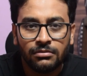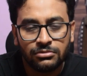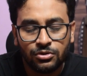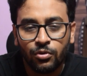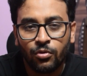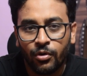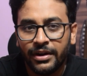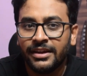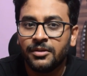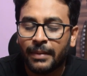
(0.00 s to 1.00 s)
know, do
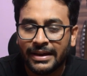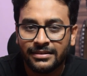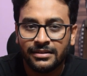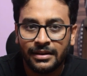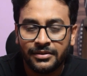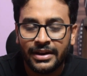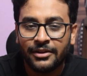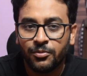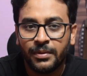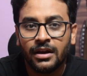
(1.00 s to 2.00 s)
coding in Python and
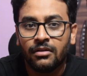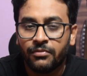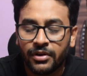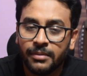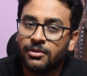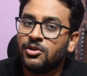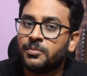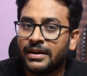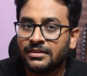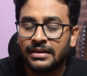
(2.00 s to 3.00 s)
try to be comfortable
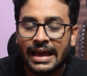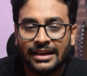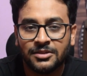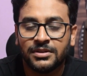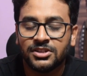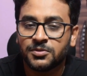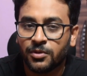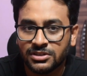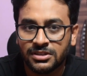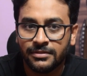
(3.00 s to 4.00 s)
with Python as much as
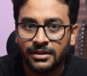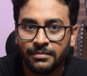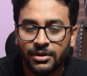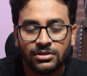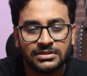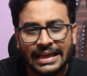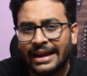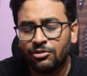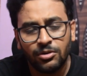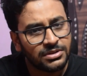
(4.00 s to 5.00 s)
possible because
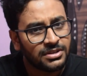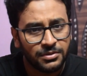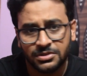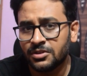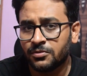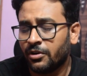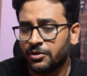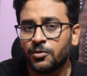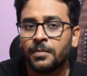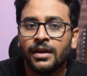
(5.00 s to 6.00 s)
that will be sufficient
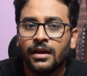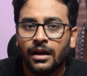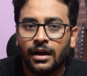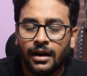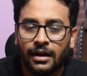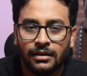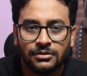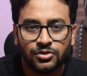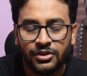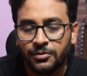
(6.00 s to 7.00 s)
for you.
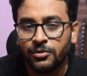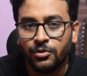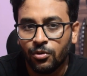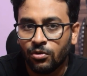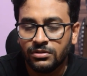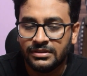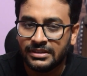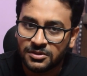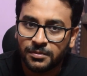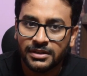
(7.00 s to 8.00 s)
So if you know
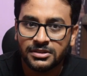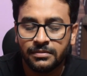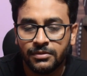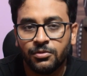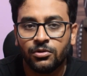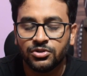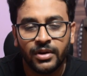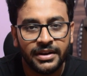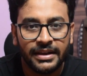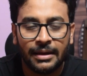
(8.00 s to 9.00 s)
this much before
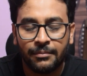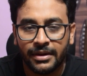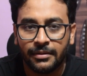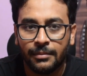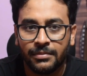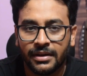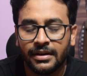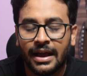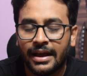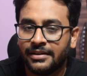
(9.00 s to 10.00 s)
joining MTech in
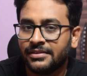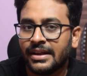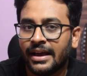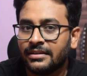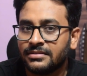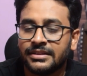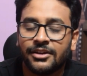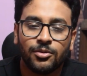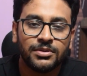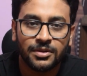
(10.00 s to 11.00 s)
IITs and IISc,
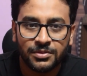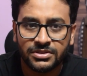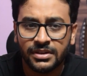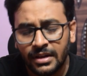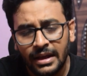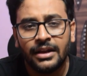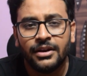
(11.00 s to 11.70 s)
that will be sufficient.